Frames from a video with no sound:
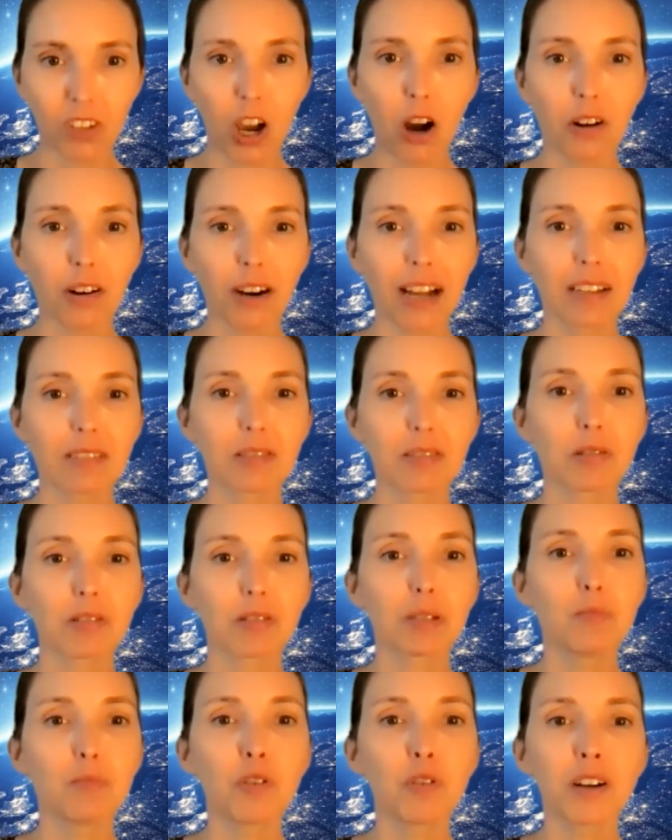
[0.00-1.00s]
All right, so
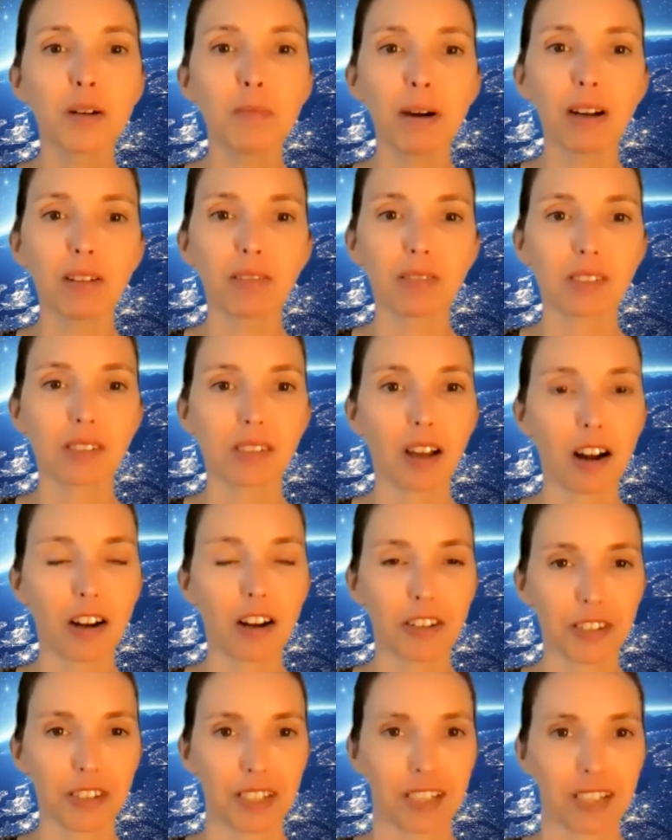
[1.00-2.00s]
some more about
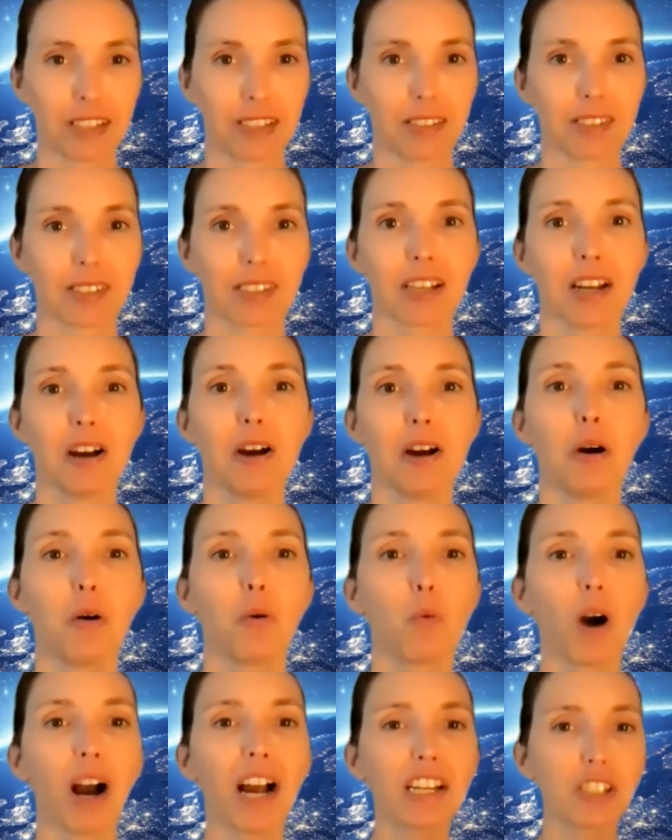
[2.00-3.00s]
Socrates.
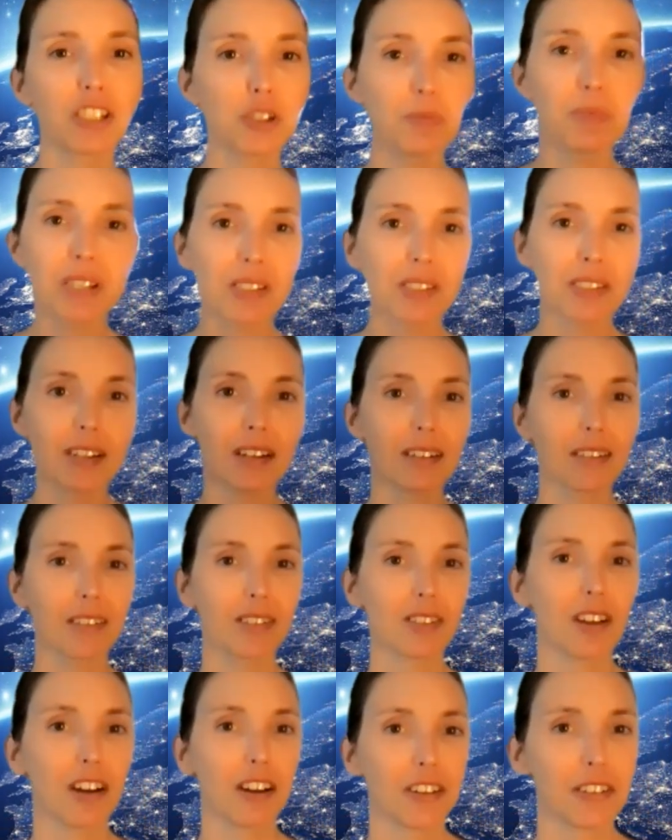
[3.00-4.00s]
Why should we study
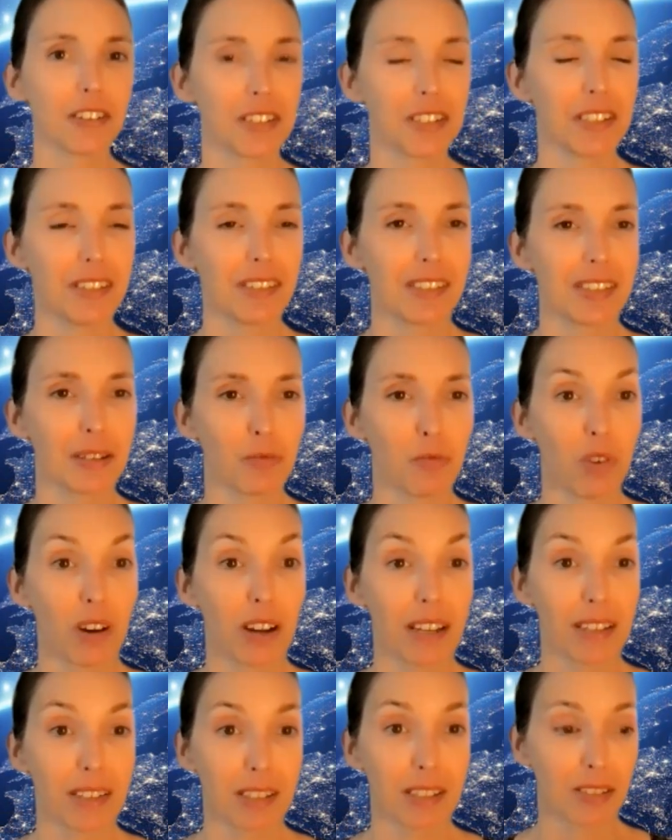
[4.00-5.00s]
Socrates, and
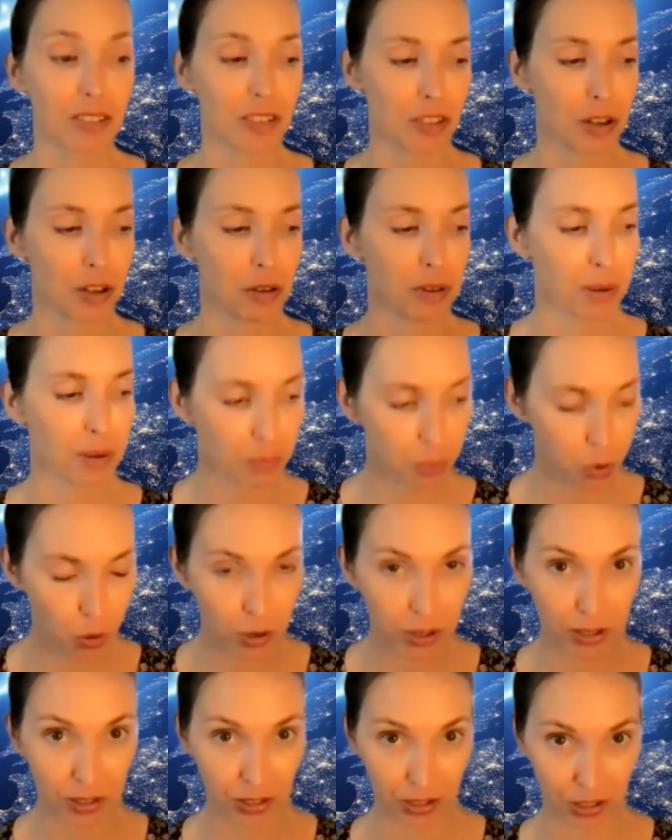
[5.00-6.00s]
why is he so
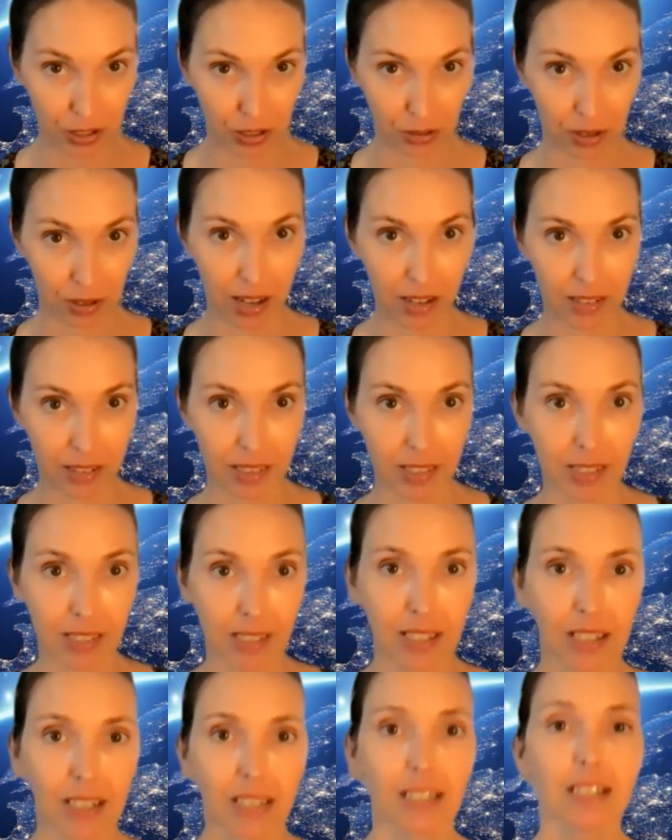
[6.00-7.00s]
important to
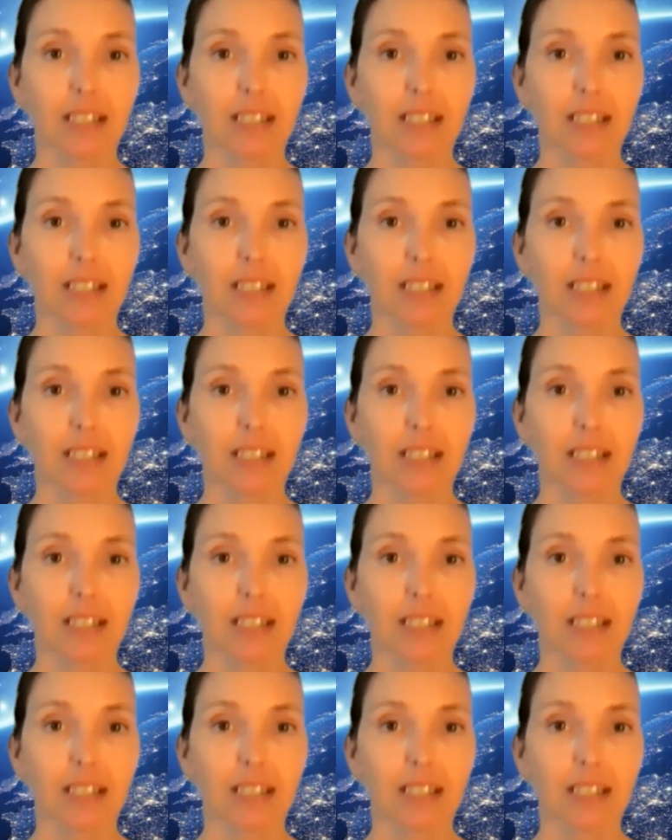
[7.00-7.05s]
us?